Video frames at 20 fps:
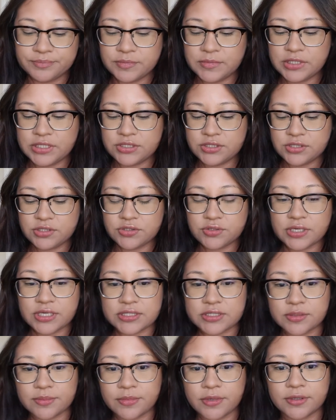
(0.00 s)
Let's just try
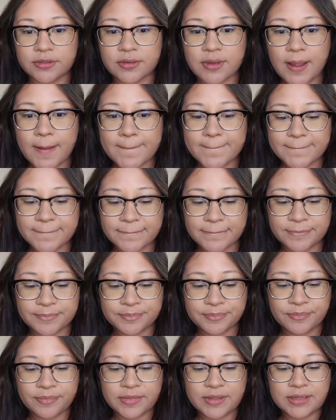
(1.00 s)
some on.
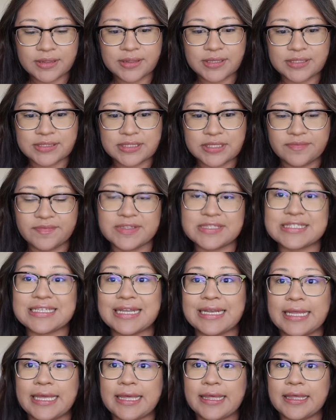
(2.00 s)
Let's see if
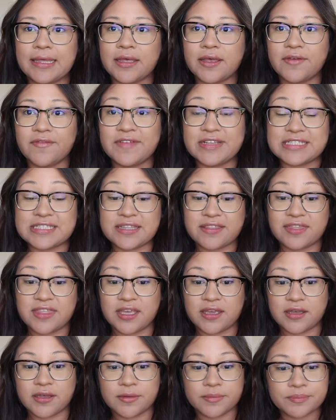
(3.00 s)
it's
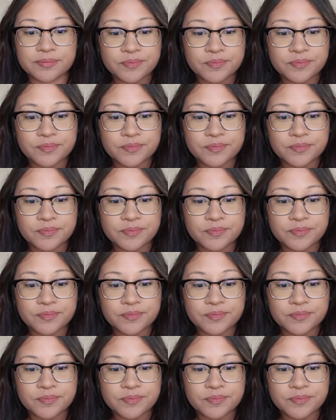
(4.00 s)
thick.